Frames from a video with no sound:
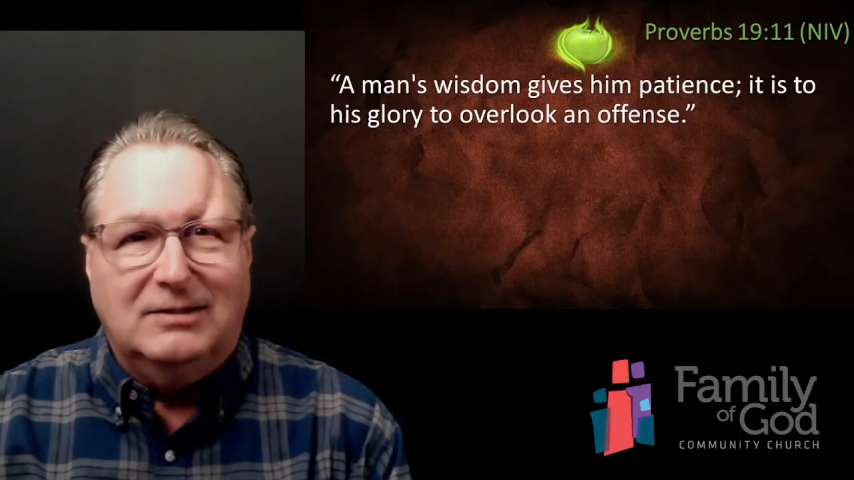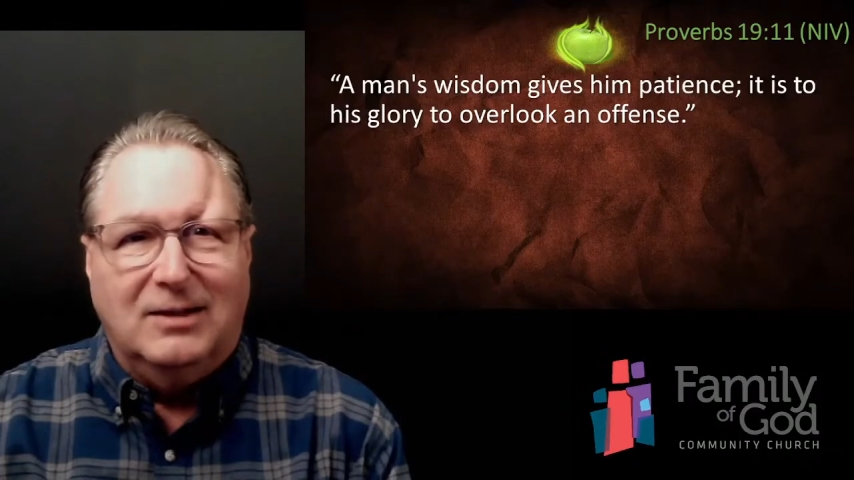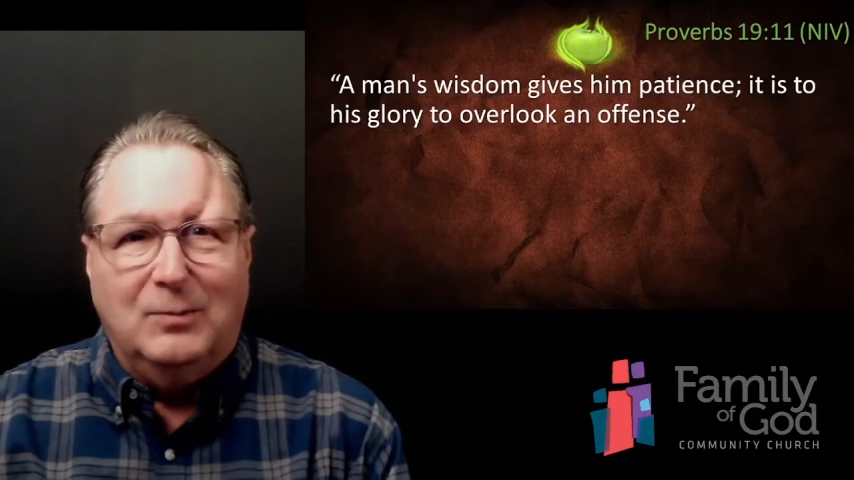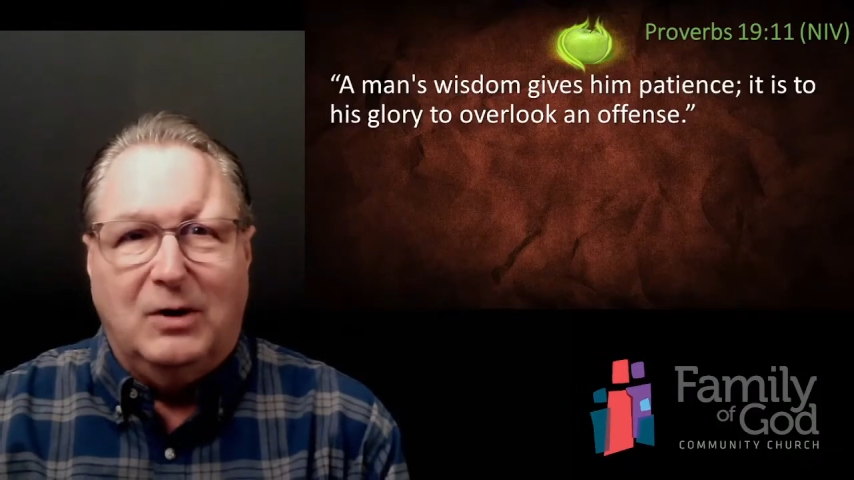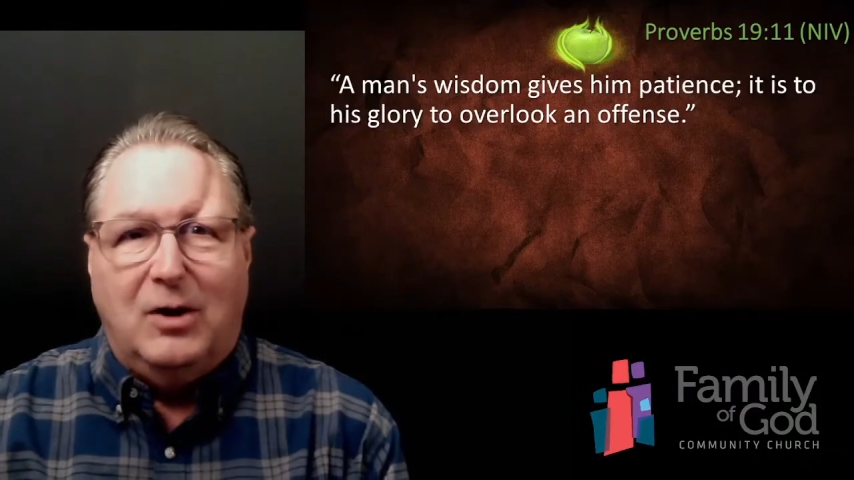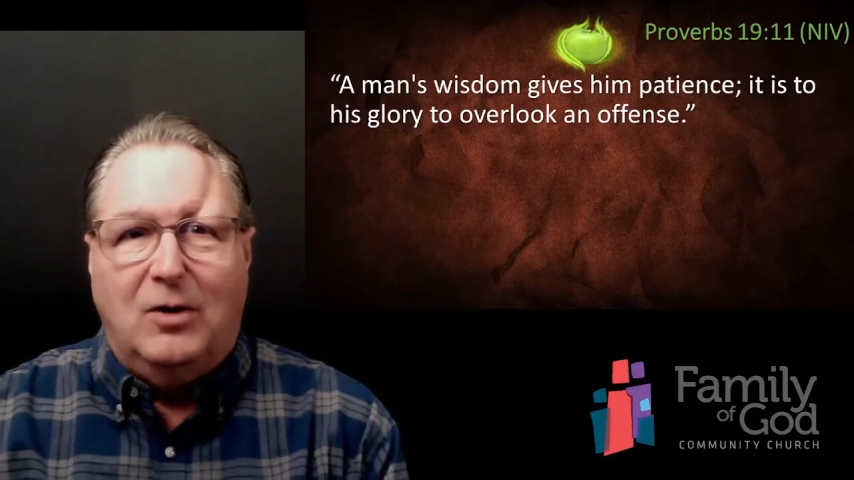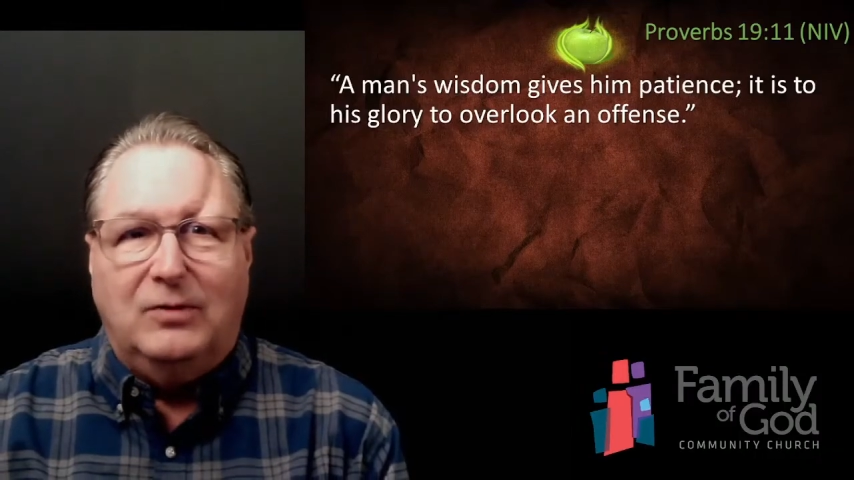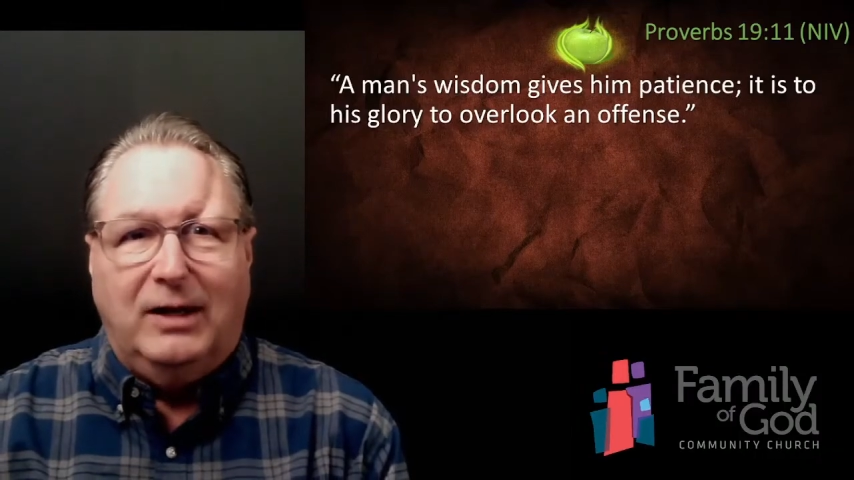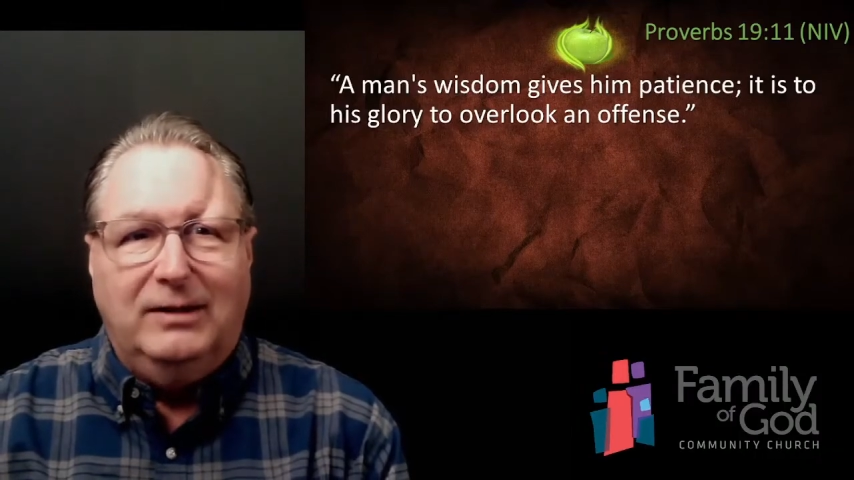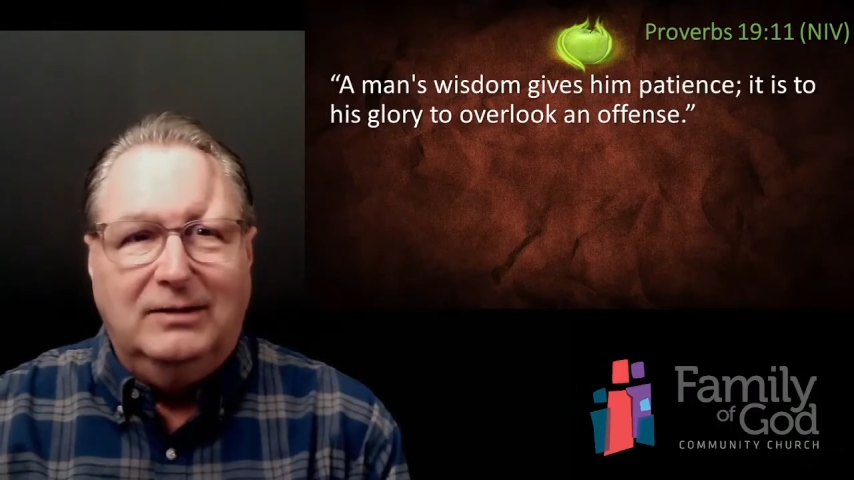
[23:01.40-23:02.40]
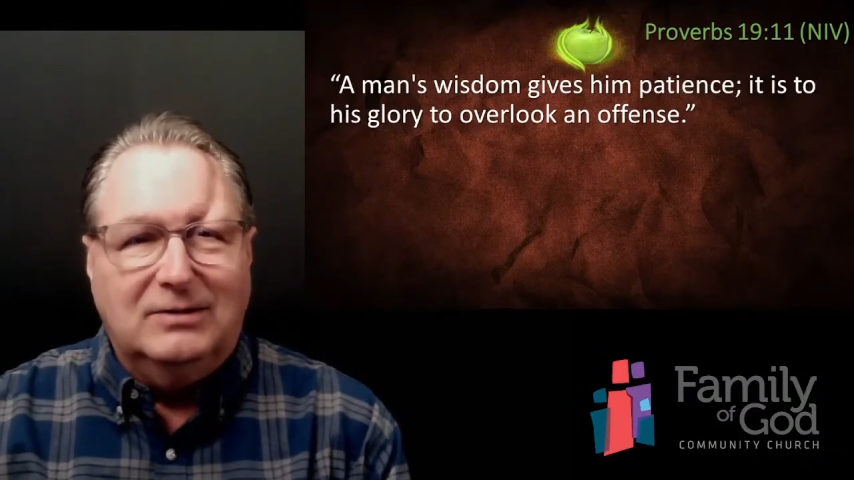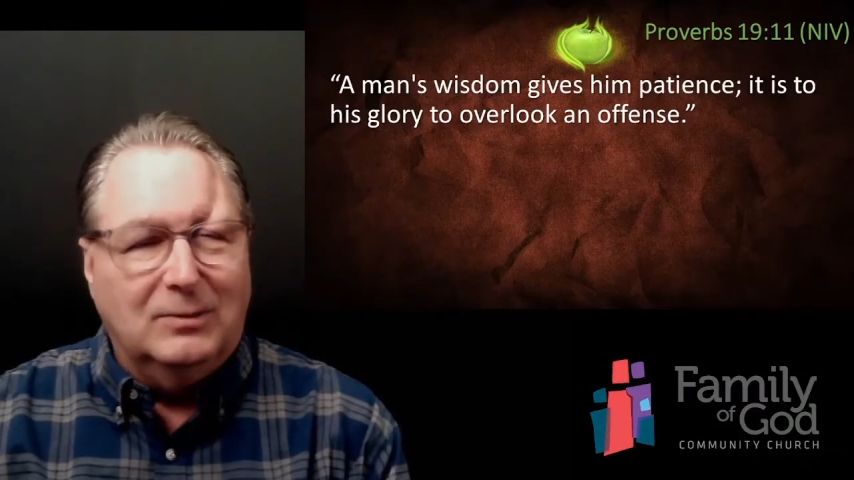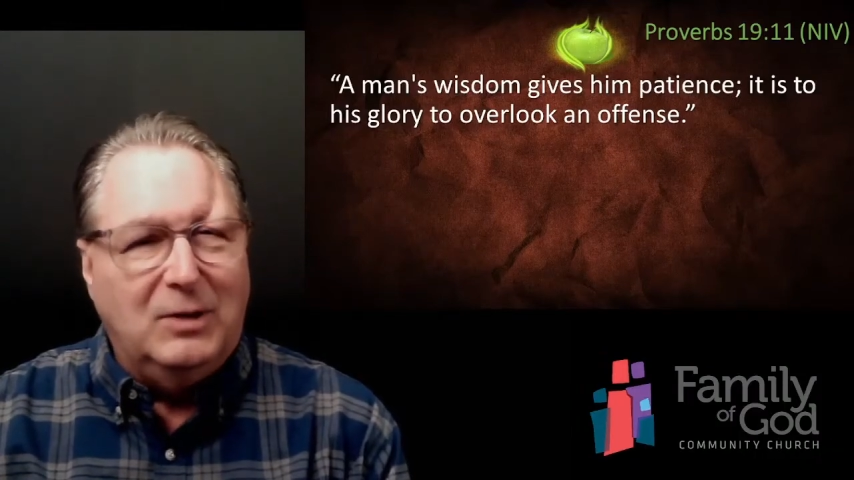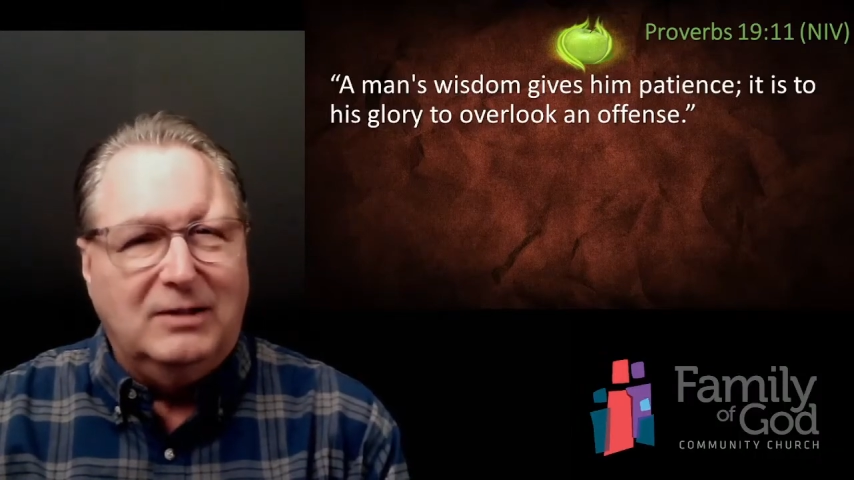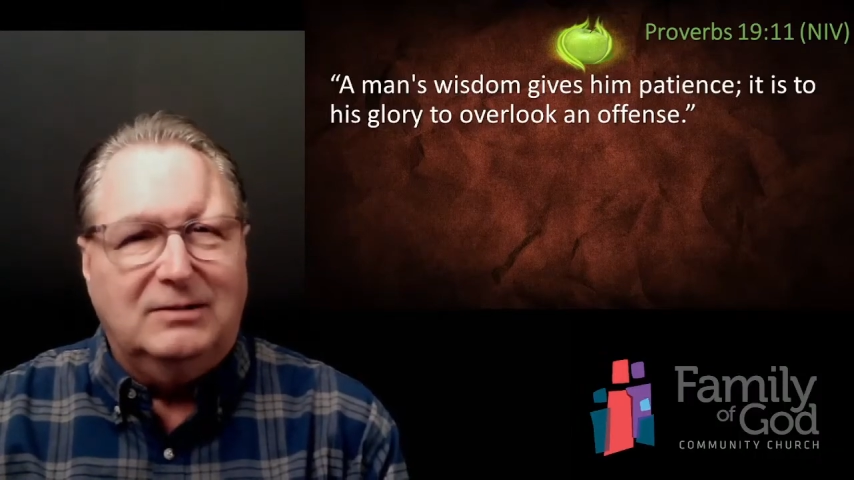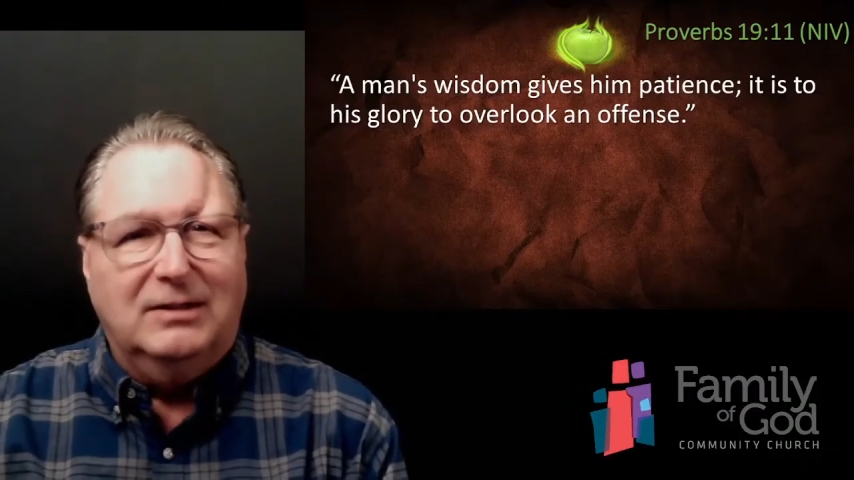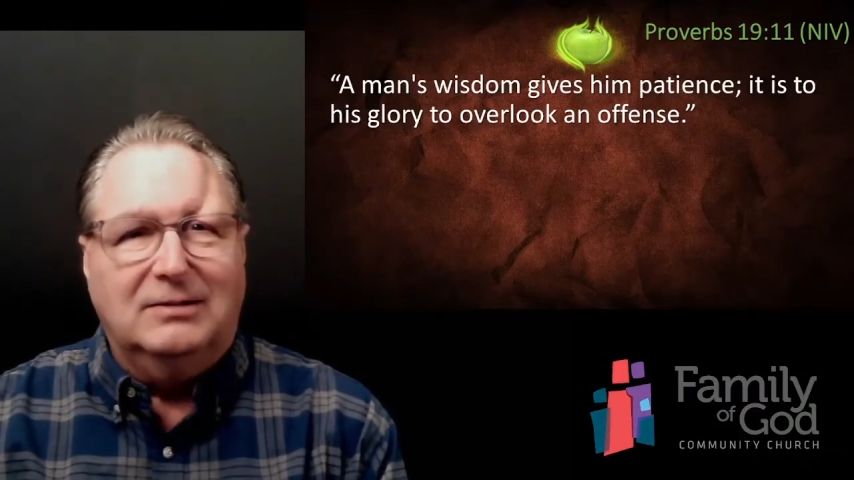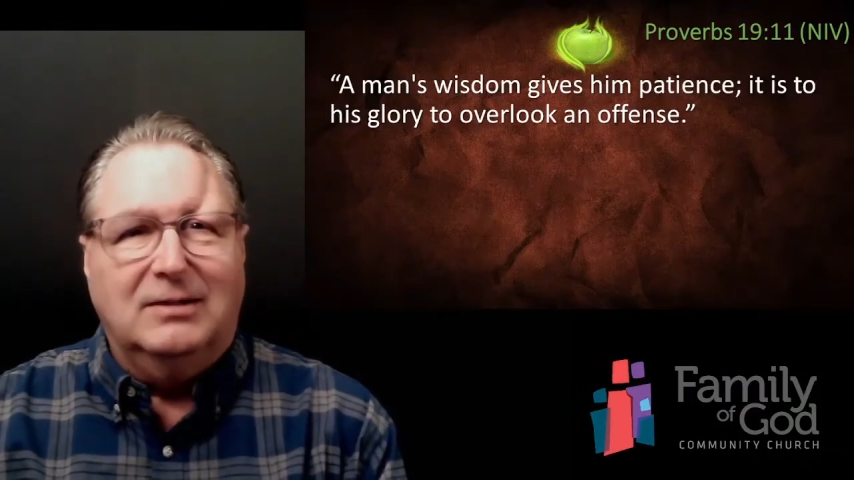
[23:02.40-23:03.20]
something offhanded, somebody says